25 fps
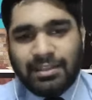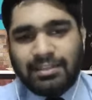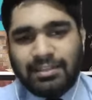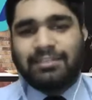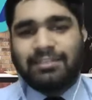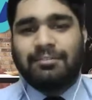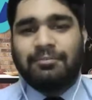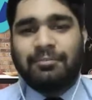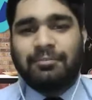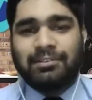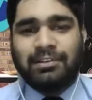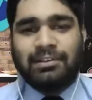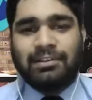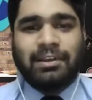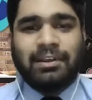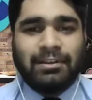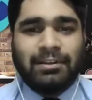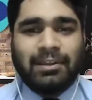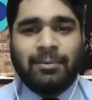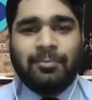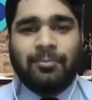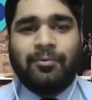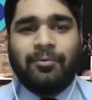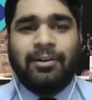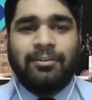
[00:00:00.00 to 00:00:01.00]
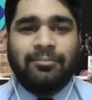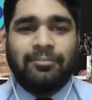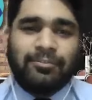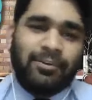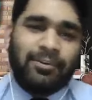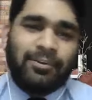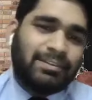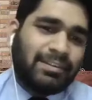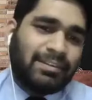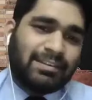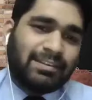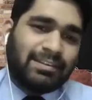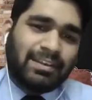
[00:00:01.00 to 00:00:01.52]
this was the turning point
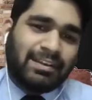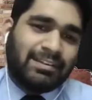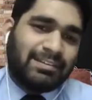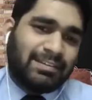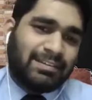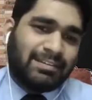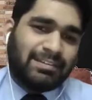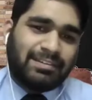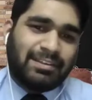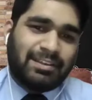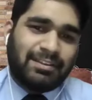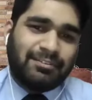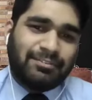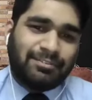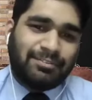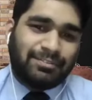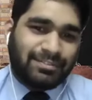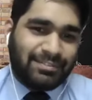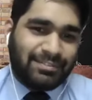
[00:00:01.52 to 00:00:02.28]
for this case itself.